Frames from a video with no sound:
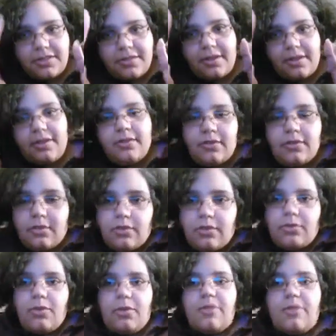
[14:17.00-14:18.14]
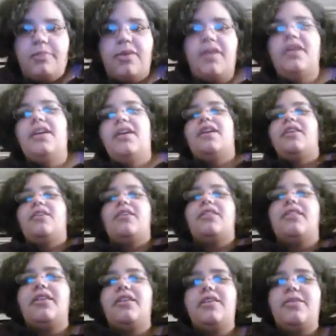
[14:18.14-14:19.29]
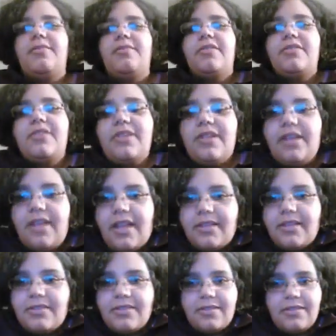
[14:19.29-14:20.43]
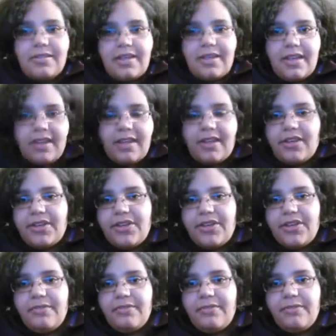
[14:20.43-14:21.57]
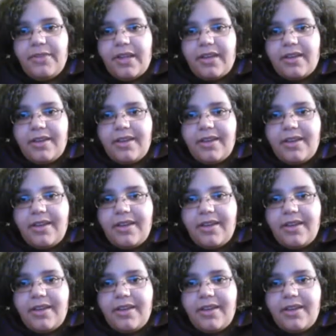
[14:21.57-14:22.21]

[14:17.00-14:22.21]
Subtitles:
because this is the story. But the person has to stay like,